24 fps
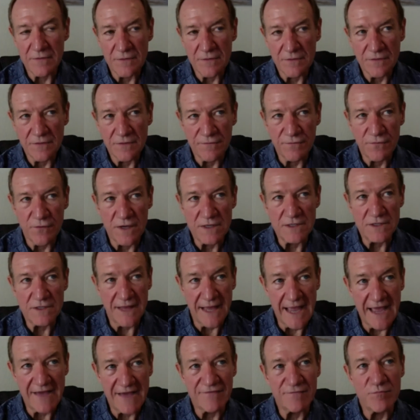
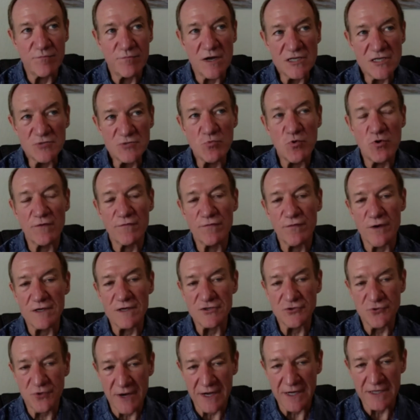they have much more
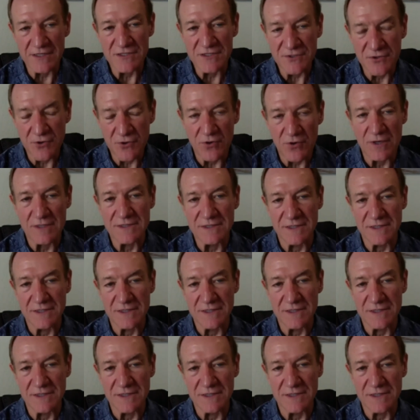frustrating stories